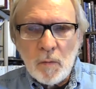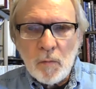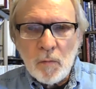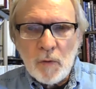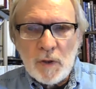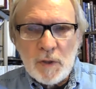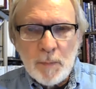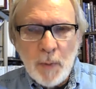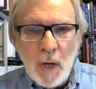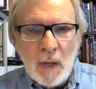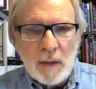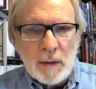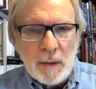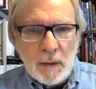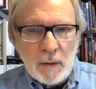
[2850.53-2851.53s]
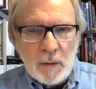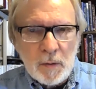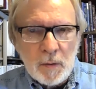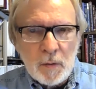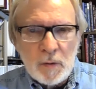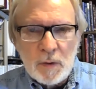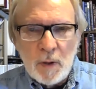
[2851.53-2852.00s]
responding
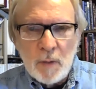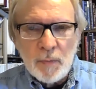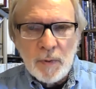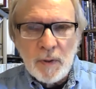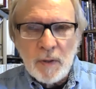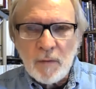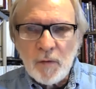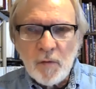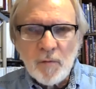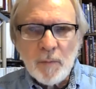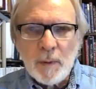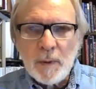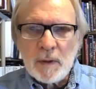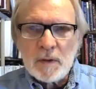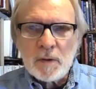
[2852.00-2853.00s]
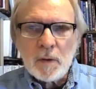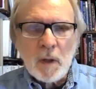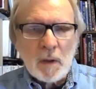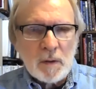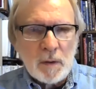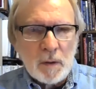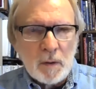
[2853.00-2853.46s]
to something, if you've been
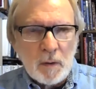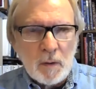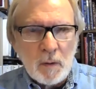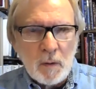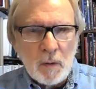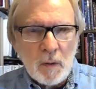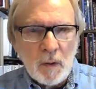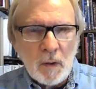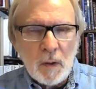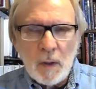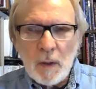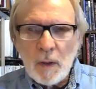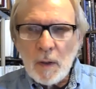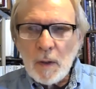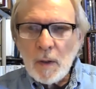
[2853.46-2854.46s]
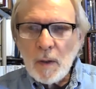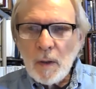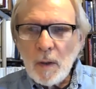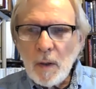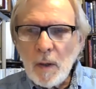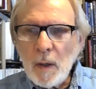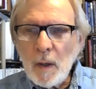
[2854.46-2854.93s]
assaulted,
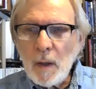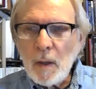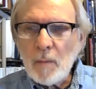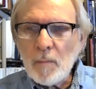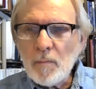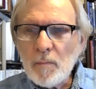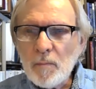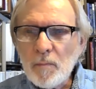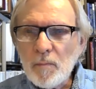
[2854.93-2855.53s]
um,